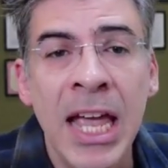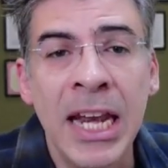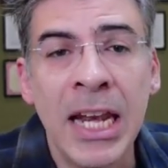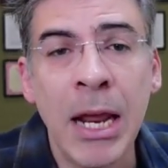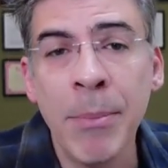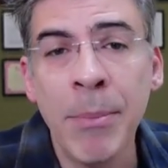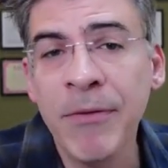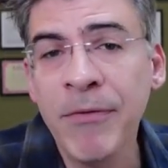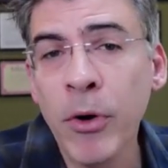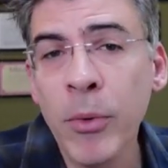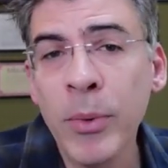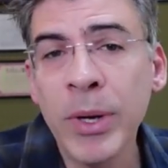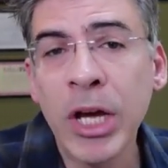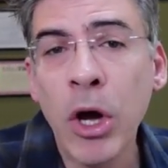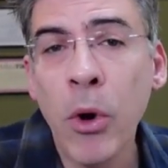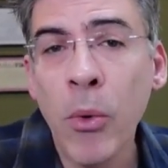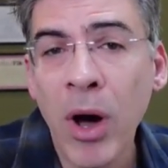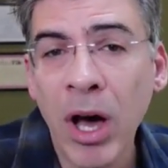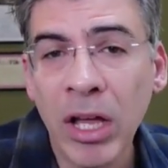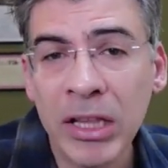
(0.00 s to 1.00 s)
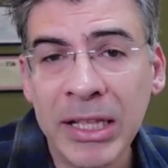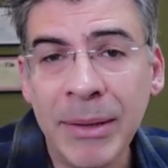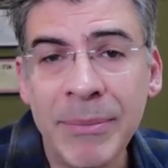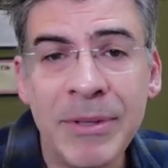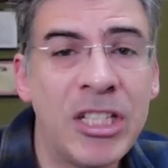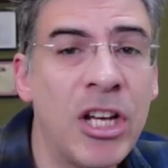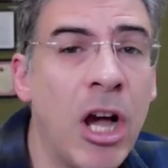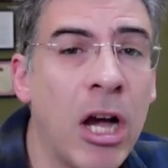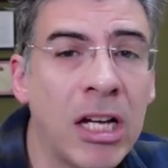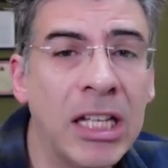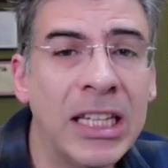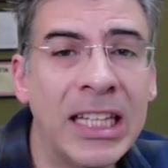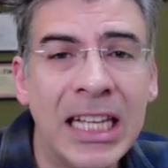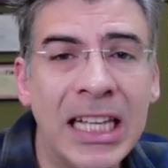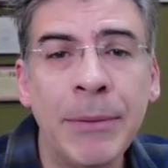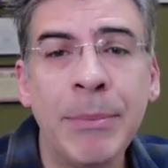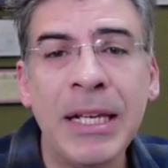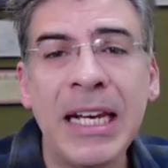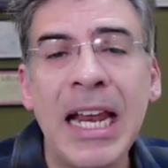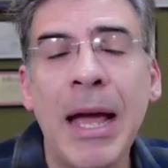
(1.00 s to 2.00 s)
Now, before we go on, let me talk a
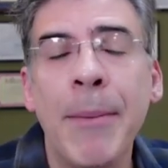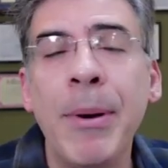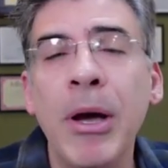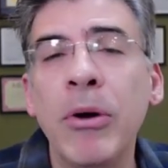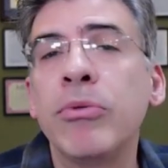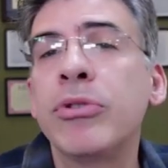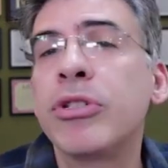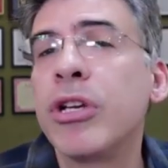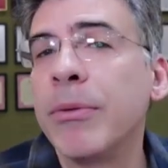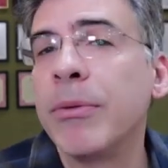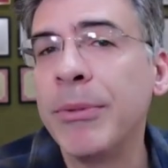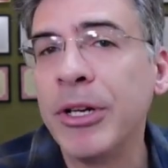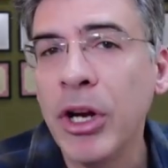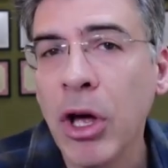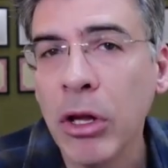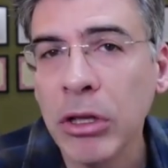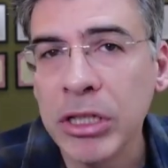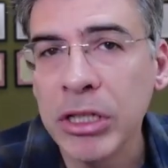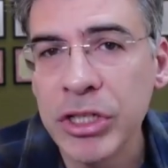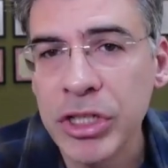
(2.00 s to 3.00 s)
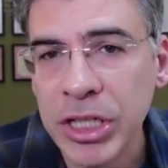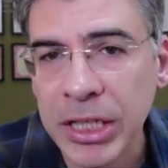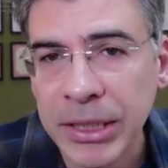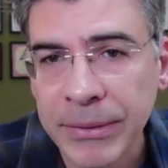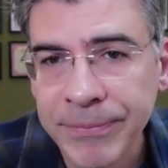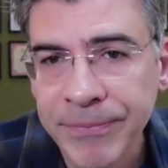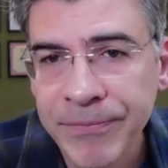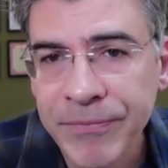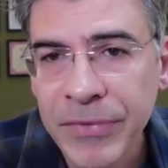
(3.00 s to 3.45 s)
little bit about terminology.